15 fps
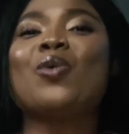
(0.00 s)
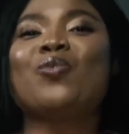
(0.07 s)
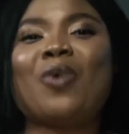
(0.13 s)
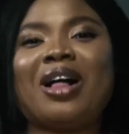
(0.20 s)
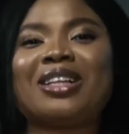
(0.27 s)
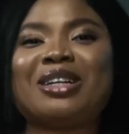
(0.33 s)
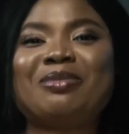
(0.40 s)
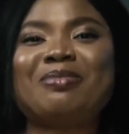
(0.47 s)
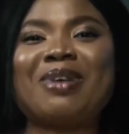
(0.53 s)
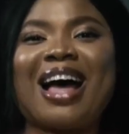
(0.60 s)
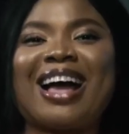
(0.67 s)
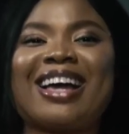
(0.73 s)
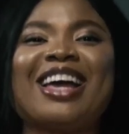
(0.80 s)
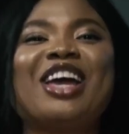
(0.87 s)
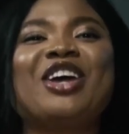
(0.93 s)
Welcome
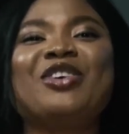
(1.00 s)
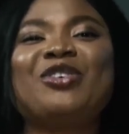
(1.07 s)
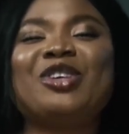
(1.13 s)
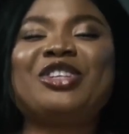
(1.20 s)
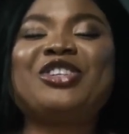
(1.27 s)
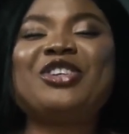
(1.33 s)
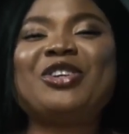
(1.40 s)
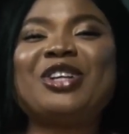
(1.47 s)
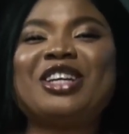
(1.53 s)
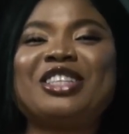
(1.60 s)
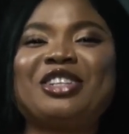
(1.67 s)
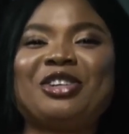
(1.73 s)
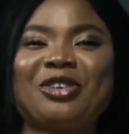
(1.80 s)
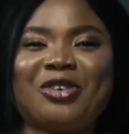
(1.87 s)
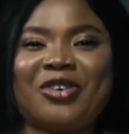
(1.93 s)
back. You're tuned
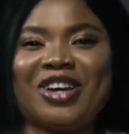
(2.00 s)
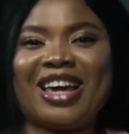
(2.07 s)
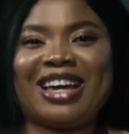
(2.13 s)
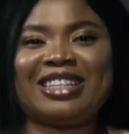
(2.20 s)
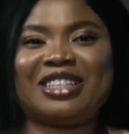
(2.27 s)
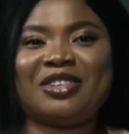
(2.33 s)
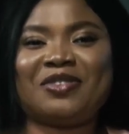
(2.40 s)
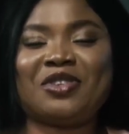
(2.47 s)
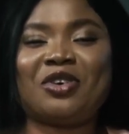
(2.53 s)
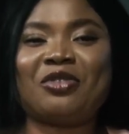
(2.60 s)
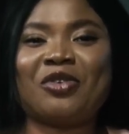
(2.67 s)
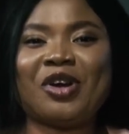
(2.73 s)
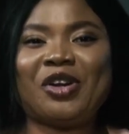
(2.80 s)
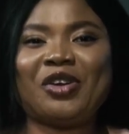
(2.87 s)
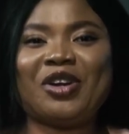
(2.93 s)
into the Creatives on
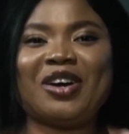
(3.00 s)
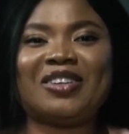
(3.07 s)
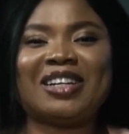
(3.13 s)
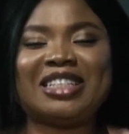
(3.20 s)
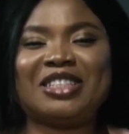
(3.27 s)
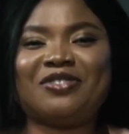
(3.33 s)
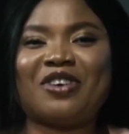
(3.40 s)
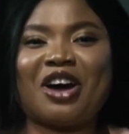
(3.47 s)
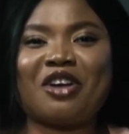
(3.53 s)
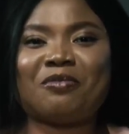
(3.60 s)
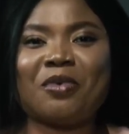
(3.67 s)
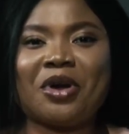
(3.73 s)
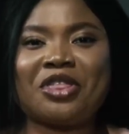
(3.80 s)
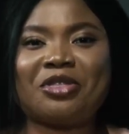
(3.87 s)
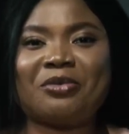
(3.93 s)
Radio Now
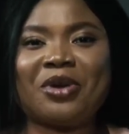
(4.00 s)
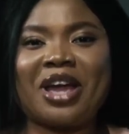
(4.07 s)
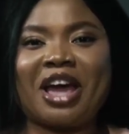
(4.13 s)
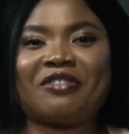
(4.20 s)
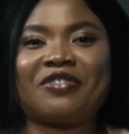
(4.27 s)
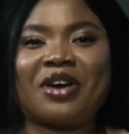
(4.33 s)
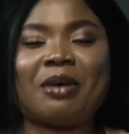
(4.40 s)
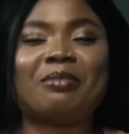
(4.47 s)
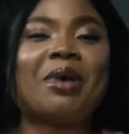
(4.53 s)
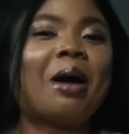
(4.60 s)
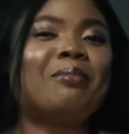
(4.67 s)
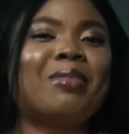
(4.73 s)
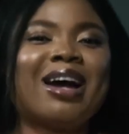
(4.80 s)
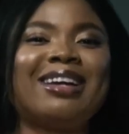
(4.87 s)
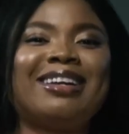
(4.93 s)
95.3 FM.
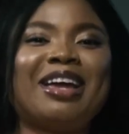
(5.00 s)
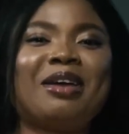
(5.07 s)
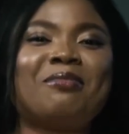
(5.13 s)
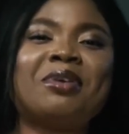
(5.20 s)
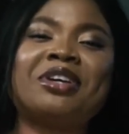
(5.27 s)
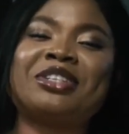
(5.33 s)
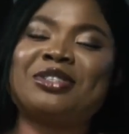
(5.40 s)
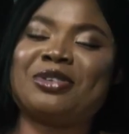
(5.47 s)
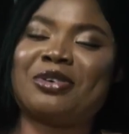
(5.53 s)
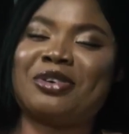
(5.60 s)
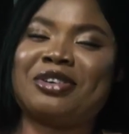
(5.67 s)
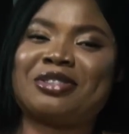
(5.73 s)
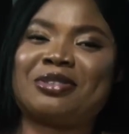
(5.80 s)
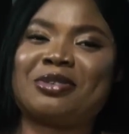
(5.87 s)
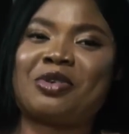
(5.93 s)
My name is
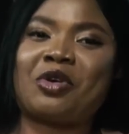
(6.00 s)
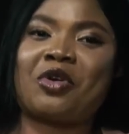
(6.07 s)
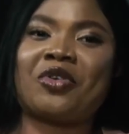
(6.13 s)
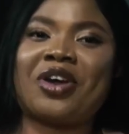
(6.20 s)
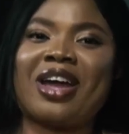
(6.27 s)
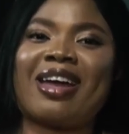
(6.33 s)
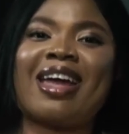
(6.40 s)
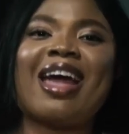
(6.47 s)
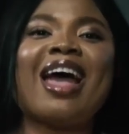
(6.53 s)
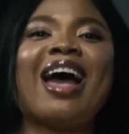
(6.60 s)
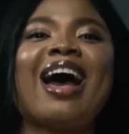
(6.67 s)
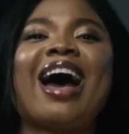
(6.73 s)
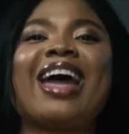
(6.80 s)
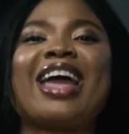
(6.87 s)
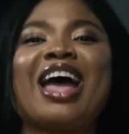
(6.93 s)
Doris Okorie.
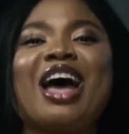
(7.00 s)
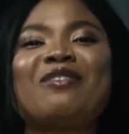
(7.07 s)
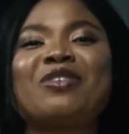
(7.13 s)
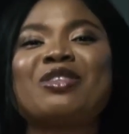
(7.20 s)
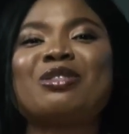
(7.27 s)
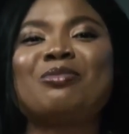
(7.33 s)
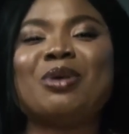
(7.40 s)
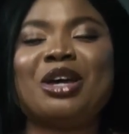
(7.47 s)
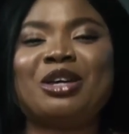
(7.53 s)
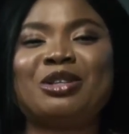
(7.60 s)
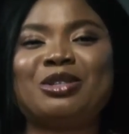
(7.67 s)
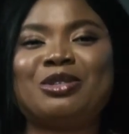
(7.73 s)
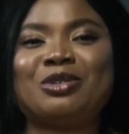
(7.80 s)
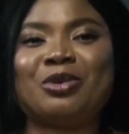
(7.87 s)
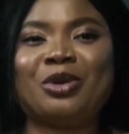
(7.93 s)
I have with me in the
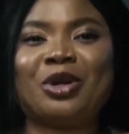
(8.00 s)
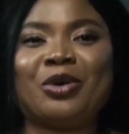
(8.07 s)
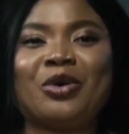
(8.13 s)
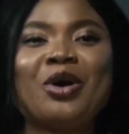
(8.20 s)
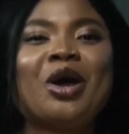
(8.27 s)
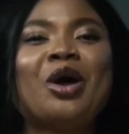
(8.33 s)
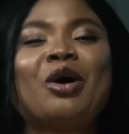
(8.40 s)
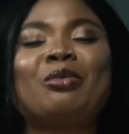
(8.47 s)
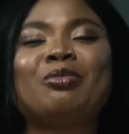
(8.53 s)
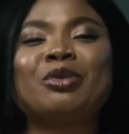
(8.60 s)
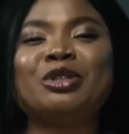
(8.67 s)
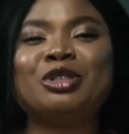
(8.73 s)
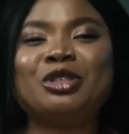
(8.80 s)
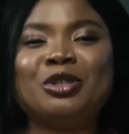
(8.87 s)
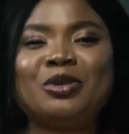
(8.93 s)
studio a
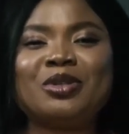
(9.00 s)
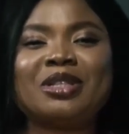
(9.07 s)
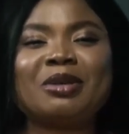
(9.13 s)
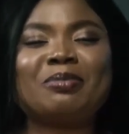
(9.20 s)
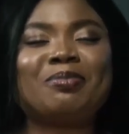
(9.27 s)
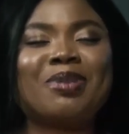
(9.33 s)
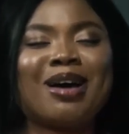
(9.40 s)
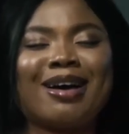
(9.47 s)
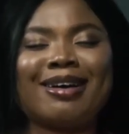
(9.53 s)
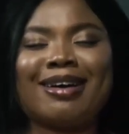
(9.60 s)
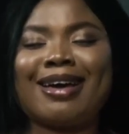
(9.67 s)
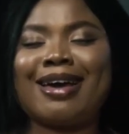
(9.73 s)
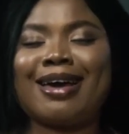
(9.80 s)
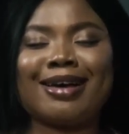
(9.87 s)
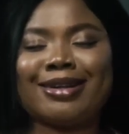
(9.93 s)
producer par
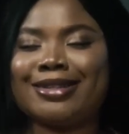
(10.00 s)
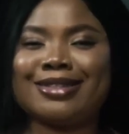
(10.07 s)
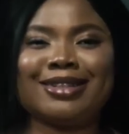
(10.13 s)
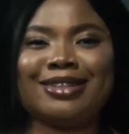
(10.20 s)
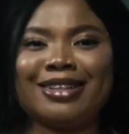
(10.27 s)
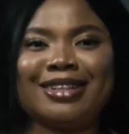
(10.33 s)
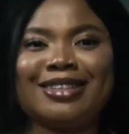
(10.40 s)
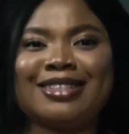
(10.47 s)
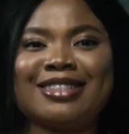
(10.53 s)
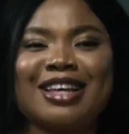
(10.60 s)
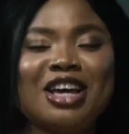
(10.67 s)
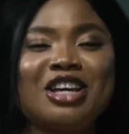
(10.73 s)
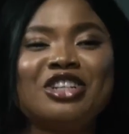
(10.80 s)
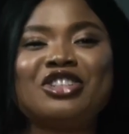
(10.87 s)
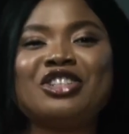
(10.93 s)
excellence.
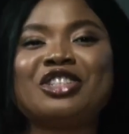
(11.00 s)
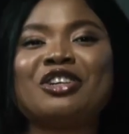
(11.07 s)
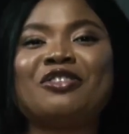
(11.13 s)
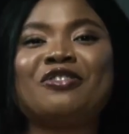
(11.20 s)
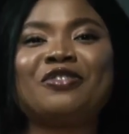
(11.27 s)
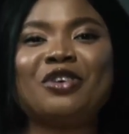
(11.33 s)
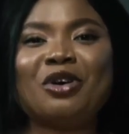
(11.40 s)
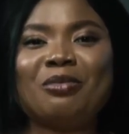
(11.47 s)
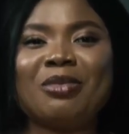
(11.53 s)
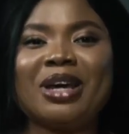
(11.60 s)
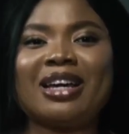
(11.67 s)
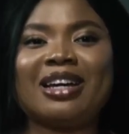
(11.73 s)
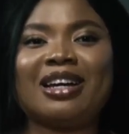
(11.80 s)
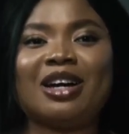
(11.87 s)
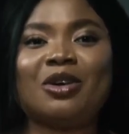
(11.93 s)
She's a
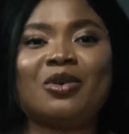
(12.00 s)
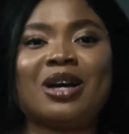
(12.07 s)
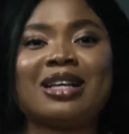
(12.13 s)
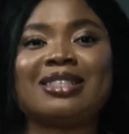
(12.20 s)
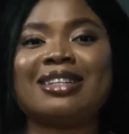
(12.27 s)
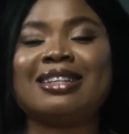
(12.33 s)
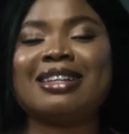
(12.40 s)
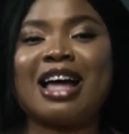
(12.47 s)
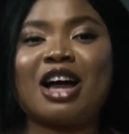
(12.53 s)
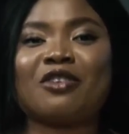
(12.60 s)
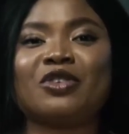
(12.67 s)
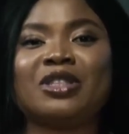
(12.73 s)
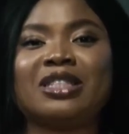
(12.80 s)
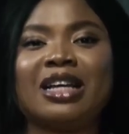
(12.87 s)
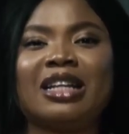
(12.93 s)
filmmaker who has a knack
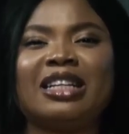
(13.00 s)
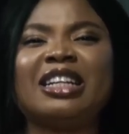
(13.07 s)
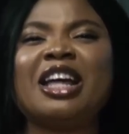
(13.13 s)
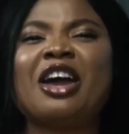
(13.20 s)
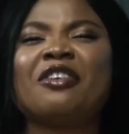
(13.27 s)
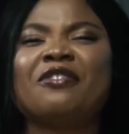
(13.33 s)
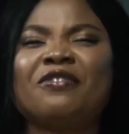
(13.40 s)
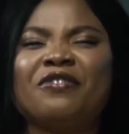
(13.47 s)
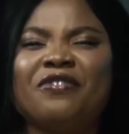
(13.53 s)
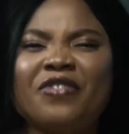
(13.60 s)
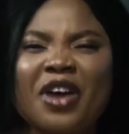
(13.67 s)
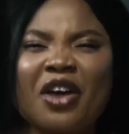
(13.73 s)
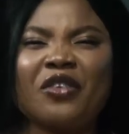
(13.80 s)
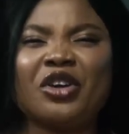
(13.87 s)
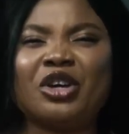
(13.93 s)
for telling
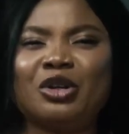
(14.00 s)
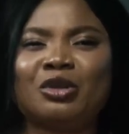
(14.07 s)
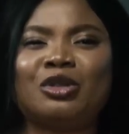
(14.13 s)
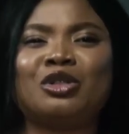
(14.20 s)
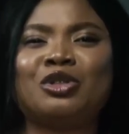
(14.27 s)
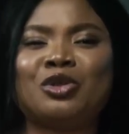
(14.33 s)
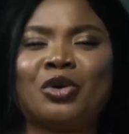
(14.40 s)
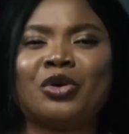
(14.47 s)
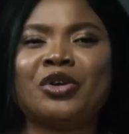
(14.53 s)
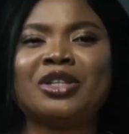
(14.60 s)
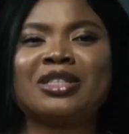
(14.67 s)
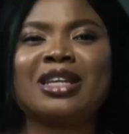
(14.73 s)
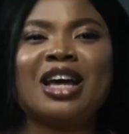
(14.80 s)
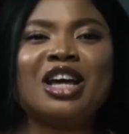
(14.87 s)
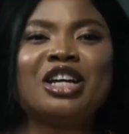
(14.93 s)
very good
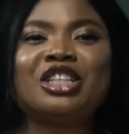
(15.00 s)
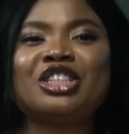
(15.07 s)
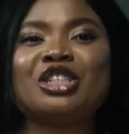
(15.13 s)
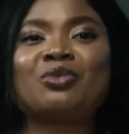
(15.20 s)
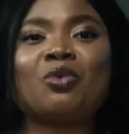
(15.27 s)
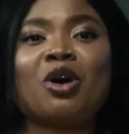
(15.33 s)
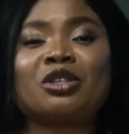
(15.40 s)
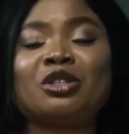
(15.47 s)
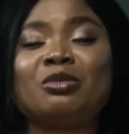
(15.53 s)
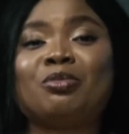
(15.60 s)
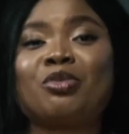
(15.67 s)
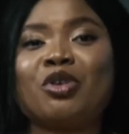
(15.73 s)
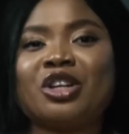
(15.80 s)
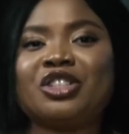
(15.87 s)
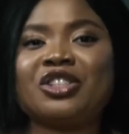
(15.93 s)
stories. She has worked on
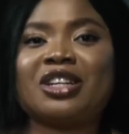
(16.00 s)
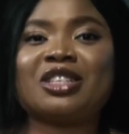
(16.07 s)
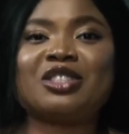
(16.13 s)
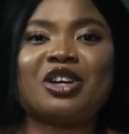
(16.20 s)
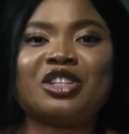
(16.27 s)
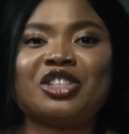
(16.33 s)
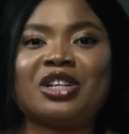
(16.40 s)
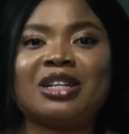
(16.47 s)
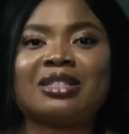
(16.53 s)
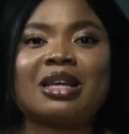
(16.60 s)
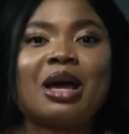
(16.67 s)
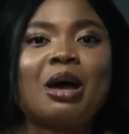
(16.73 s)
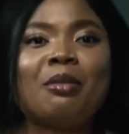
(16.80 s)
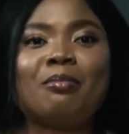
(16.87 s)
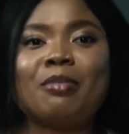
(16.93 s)
projects such as
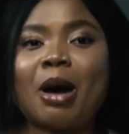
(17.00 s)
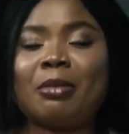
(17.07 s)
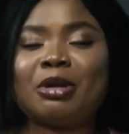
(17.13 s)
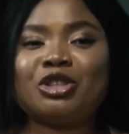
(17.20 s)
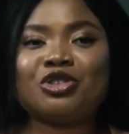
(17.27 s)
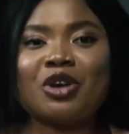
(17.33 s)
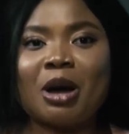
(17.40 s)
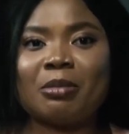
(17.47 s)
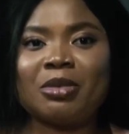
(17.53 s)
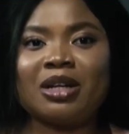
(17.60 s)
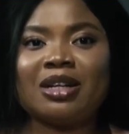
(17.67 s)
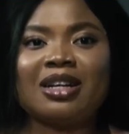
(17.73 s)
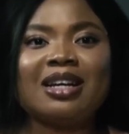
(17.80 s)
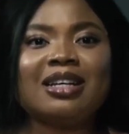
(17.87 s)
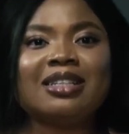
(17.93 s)
Mama
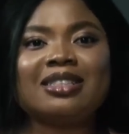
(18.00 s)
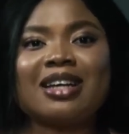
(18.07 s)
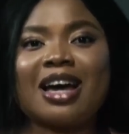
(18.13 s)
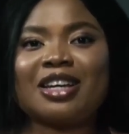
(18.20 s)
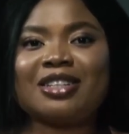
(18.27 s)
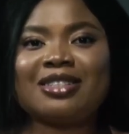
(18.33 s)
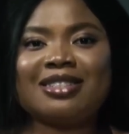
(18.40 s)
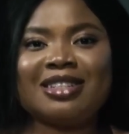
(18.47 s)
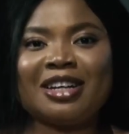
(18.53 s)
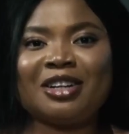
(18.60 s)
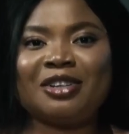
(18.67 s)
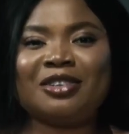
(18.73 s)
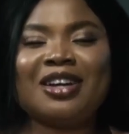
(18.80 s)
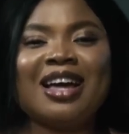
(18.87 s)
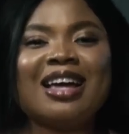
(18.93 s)
Drama, Tiger
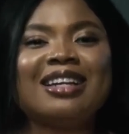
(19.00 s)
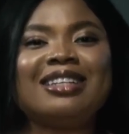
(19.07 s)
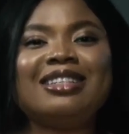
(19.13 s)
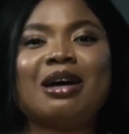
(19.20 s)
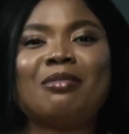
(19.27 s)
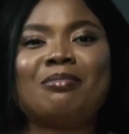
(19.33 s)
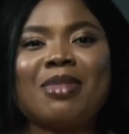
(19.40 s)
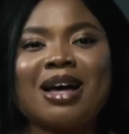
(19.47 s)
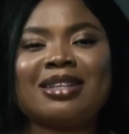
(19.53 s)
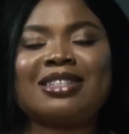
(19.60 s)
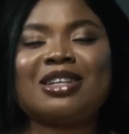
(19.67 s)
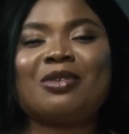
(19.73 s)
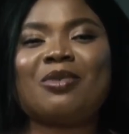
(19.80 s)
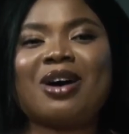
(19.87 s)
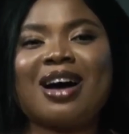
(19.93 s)
Still,
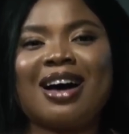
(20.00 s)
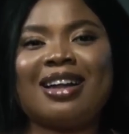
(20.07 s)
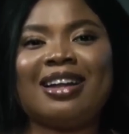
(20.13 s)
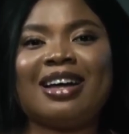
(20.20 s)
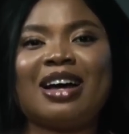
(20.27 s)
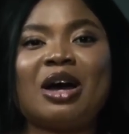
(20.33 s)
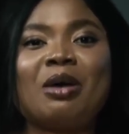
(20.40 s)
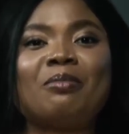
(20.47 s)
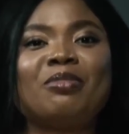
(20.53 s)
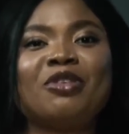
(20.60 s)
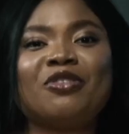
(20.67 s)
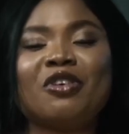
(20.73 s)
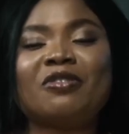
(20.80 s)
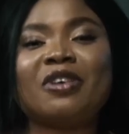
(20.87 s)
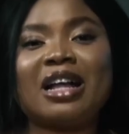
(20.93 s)
Namaste Wahala,
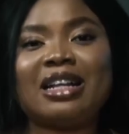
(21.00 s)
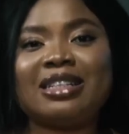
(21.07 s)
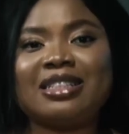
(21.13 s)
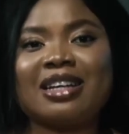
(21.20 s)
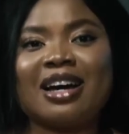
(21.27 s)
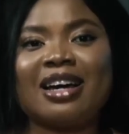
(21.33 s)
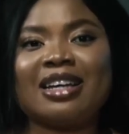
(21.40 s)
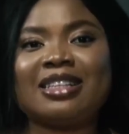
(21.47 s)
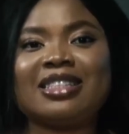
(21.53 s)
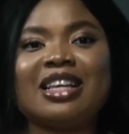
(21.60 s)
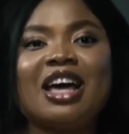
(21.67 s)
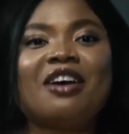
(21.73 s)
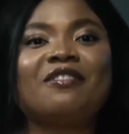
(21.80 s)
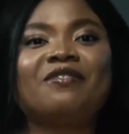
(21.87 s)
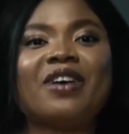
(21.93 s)
Before Valentine's,
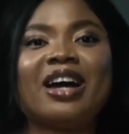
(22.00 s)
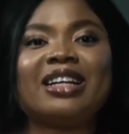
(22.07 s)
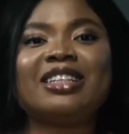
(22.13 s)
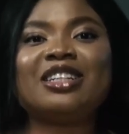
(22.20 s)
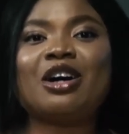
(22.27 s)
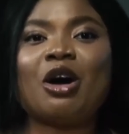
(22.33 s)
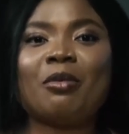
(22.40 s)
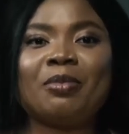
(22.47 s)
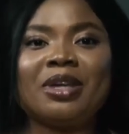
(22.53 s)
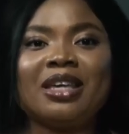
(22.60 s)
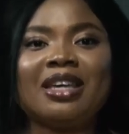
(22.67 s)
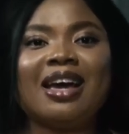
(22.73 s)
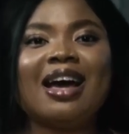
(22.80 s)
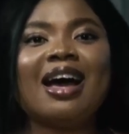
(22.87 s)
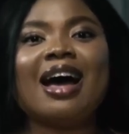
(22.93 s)
Finding
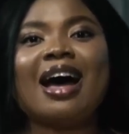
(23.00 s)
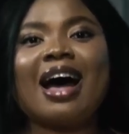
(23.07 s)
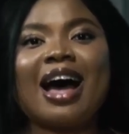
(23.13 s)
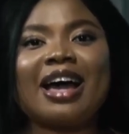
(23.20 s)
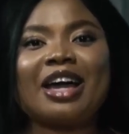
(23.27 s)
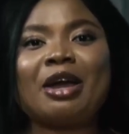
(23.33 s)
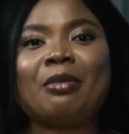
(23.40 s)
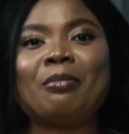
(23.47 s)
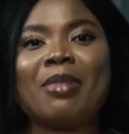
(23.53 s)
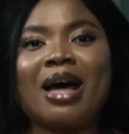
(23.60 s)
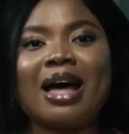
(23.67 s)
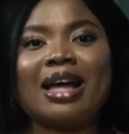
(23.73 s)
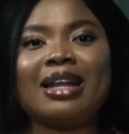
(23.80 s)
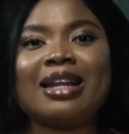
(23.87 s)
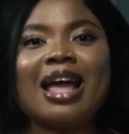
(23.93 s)
Hobby, Hire a
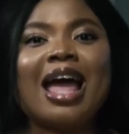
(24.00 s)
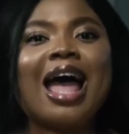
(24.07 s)
Man,